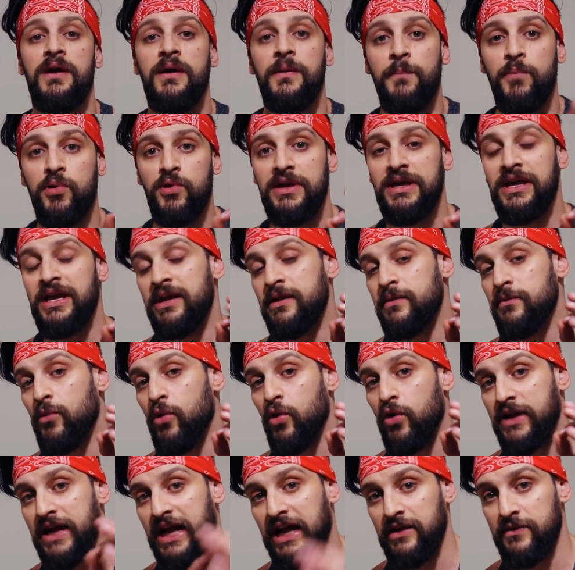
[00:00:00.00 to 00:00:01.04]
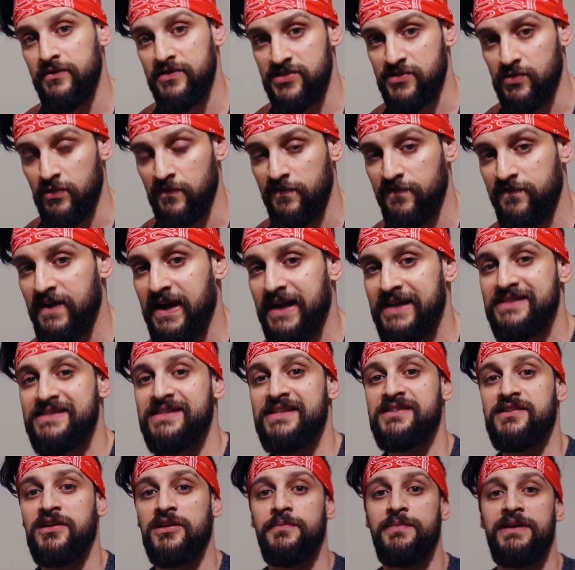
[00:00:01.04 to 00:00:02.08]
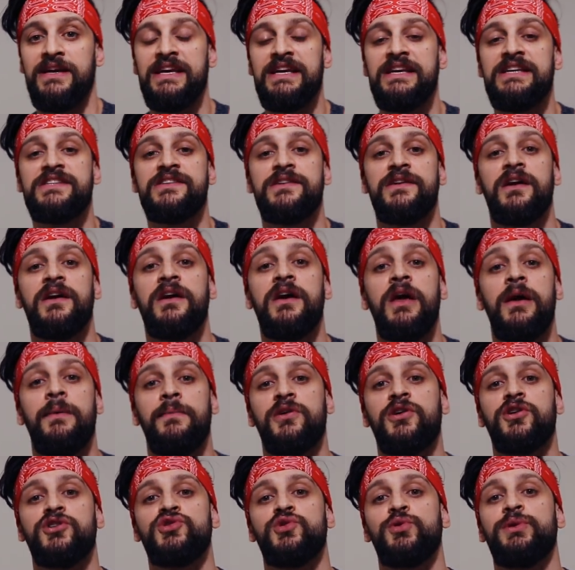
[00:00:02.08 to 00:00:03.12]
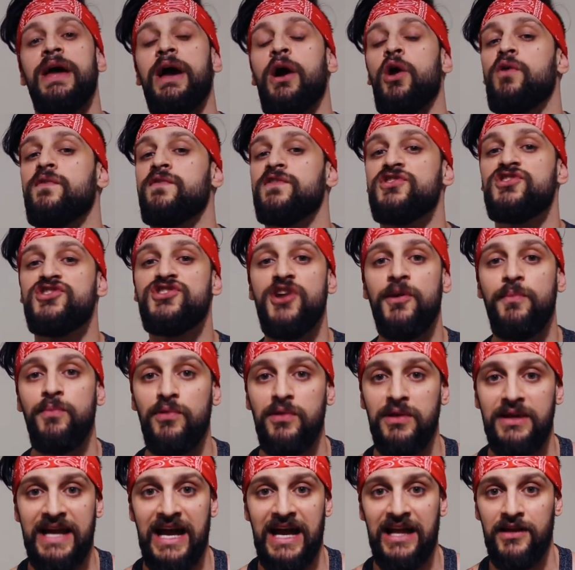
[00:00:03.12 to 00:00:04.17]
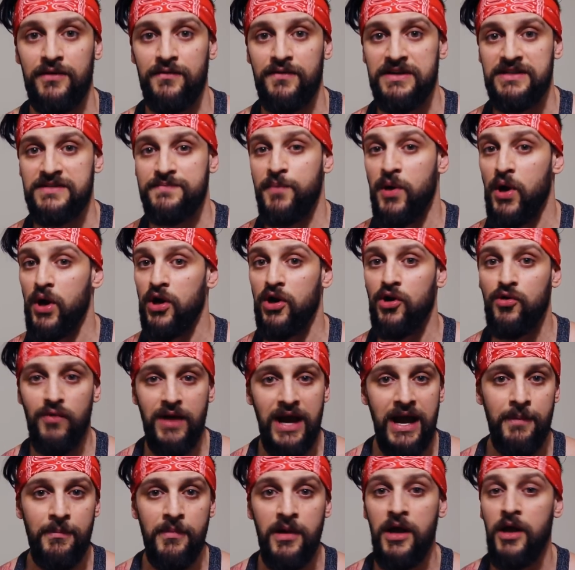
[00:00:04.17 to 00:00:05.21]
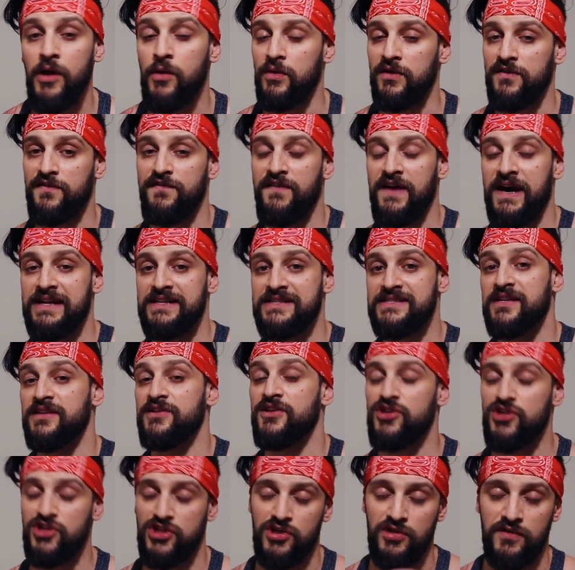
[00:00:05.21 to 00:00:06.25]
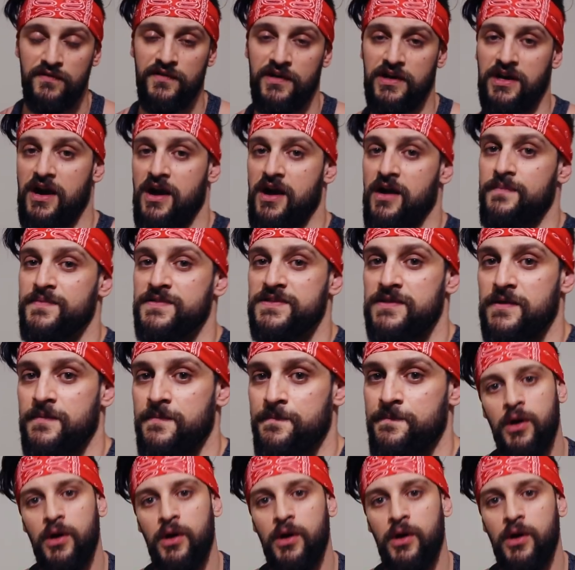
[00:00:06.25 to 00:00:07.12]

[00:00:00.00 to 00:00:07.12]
Putting in more calories through fats is going to be easier because you get over double the calories per gram with fats than you do for carbs.